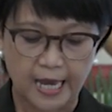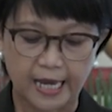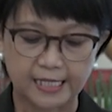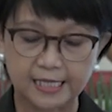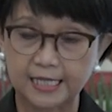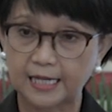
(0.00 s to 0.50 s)

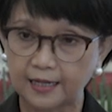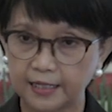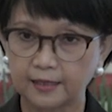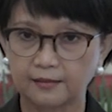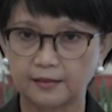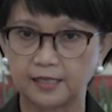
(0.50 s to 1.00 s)
as
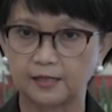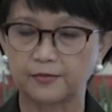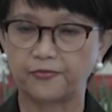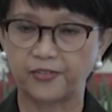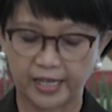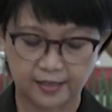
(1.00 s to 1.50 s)
clearly
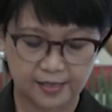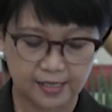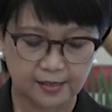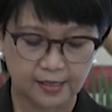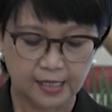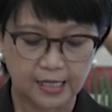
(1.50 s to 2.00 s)

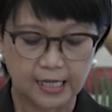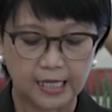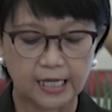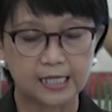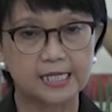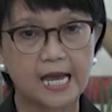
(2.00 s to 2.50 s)
reflected
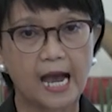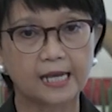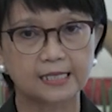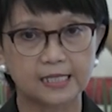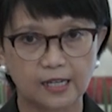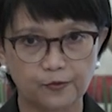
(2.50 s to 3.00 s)
in the
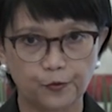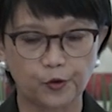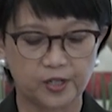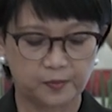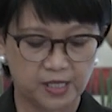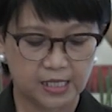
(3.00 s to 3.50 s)
ASEAN
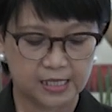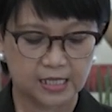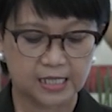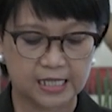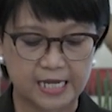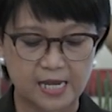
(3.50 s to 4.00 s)
Foreign
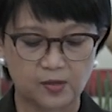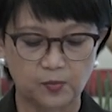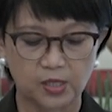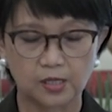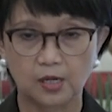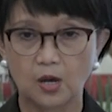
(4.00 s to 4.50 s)
Minister's
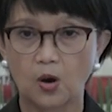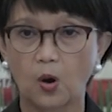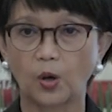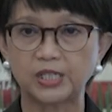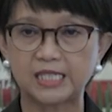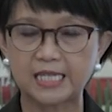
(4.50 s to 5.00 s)
statement
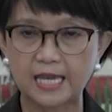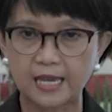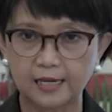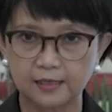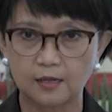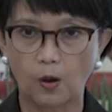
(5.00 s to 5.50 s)
on
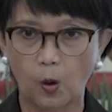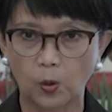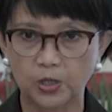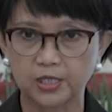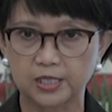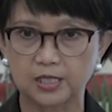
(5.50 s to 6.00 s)
the 8th
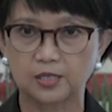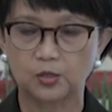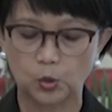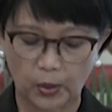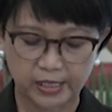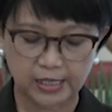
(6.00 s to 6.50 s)

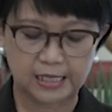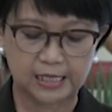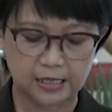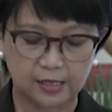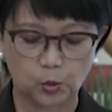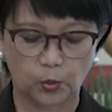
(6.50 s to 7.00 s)
August
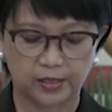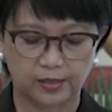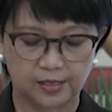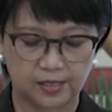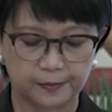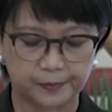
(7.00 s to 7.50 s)

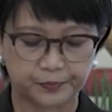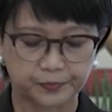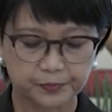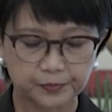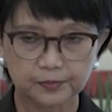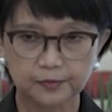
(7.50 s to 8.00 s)
2020.
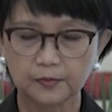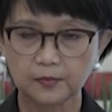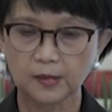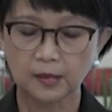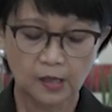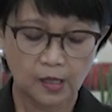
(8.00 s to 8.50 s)

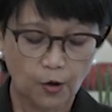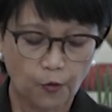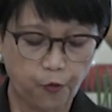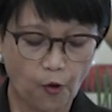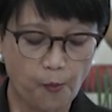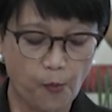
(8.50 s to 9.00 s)

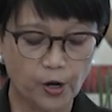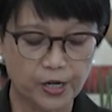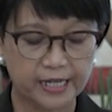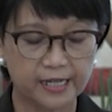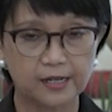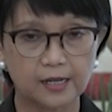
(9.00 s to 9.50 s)
For more
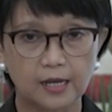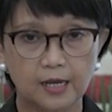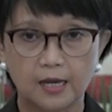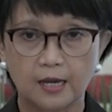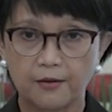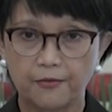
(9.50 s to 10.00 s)
than
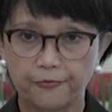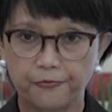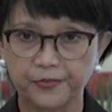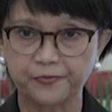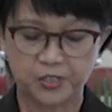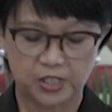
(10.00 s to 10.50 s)

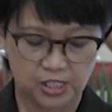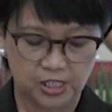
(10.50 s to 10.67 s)
50